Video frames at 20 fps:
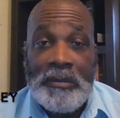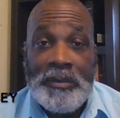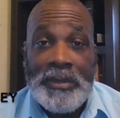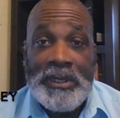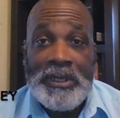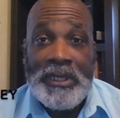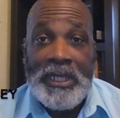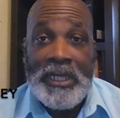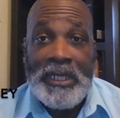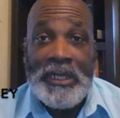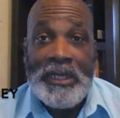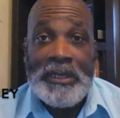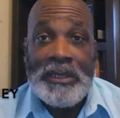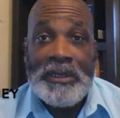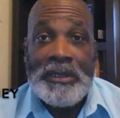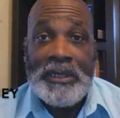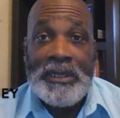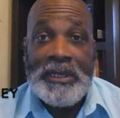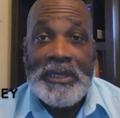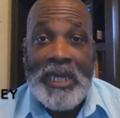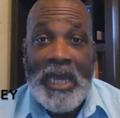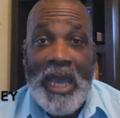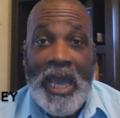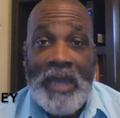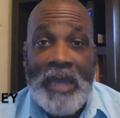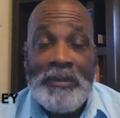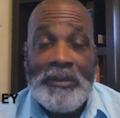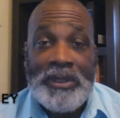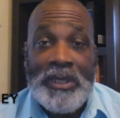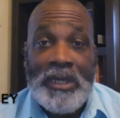pertaining to the
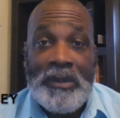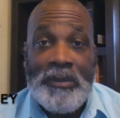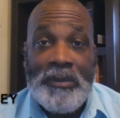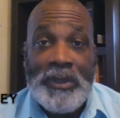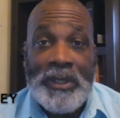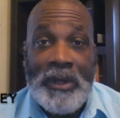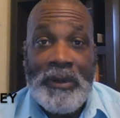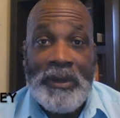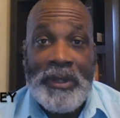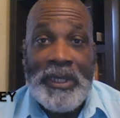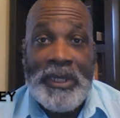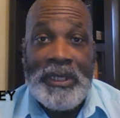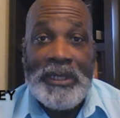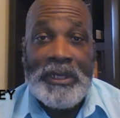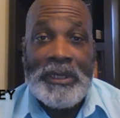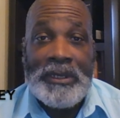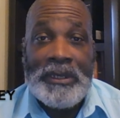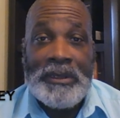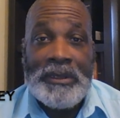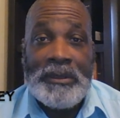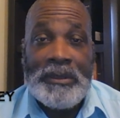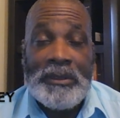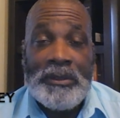times that we are in and the